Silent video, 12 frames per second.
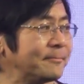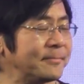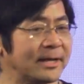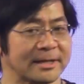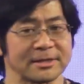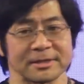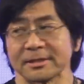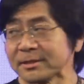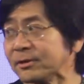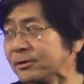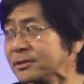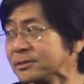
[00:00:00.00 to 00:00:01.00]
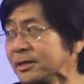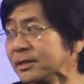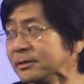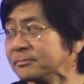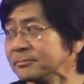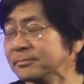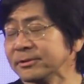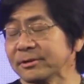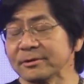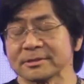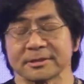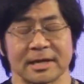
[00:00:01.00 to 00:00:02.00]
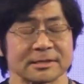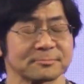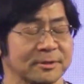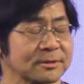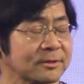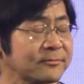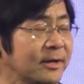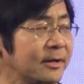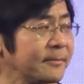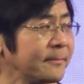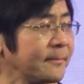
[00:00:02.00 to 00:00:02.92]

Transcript: And I think that there is an aspect of that.